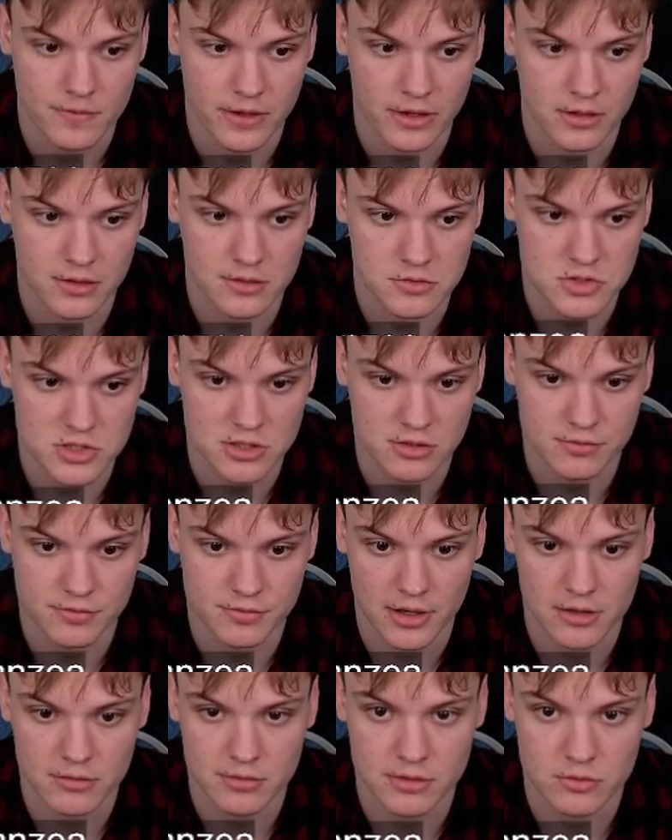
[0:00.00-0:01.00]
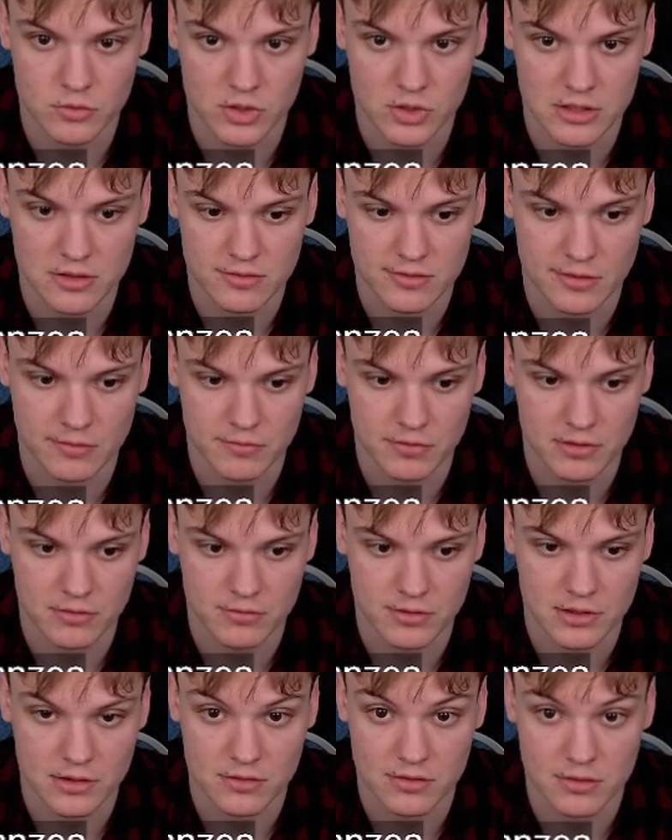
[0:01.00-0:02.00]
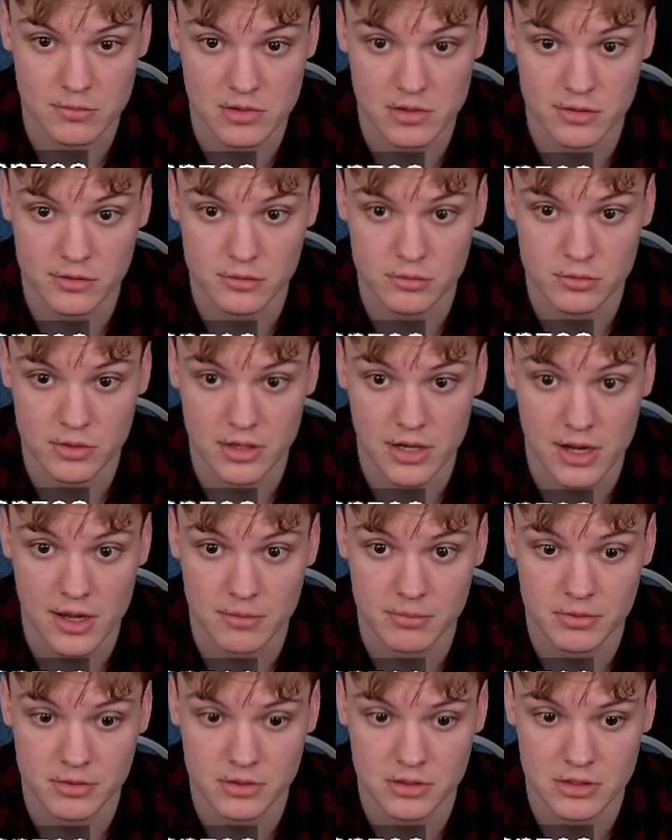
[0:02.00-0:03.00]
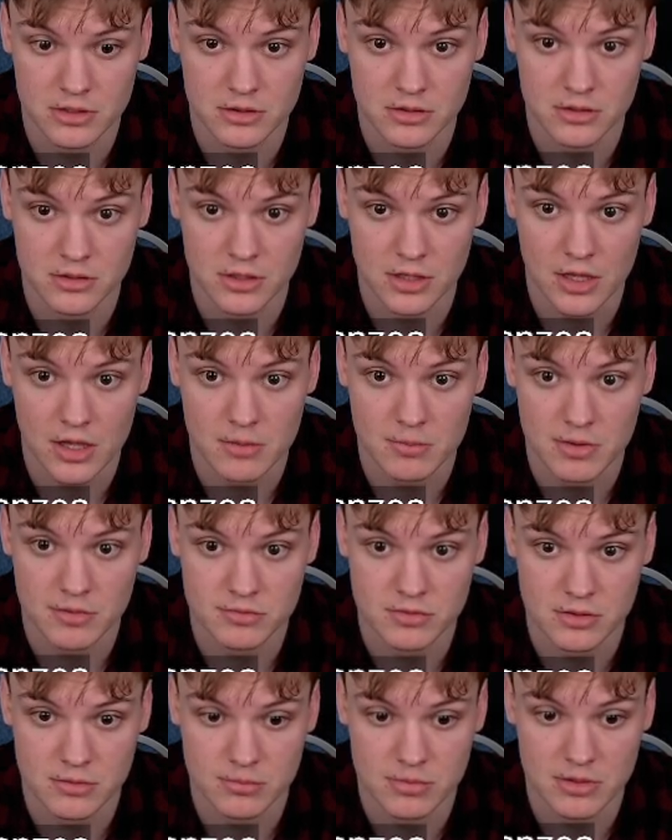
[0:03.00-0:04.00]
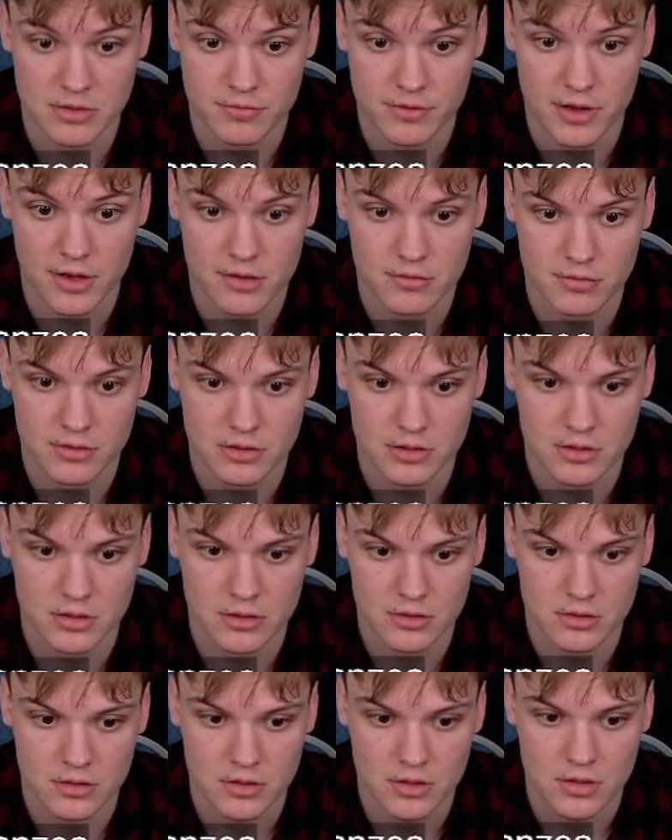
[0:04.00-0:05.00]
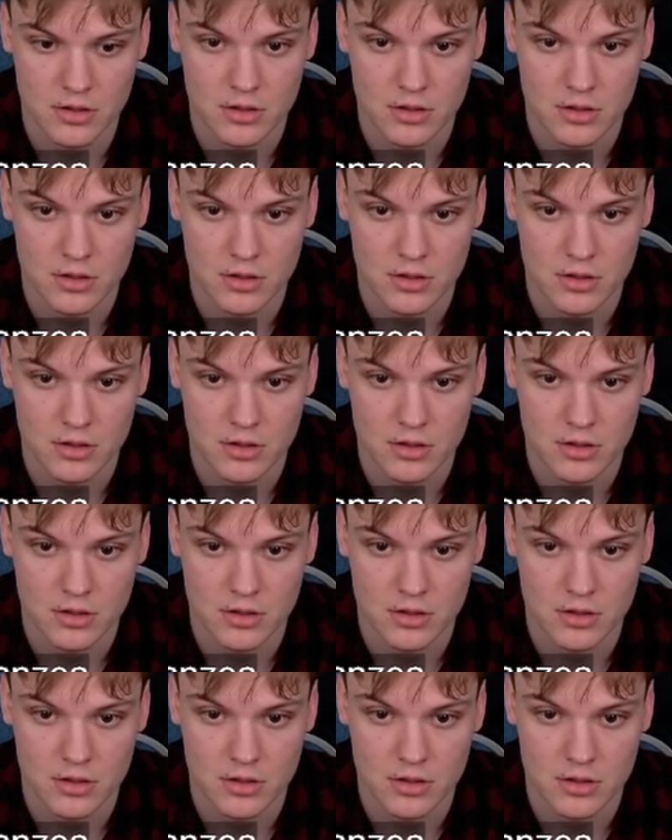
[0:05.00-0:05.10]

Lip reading: I go g5, and we get something very similar to what happened in the game after b5 and then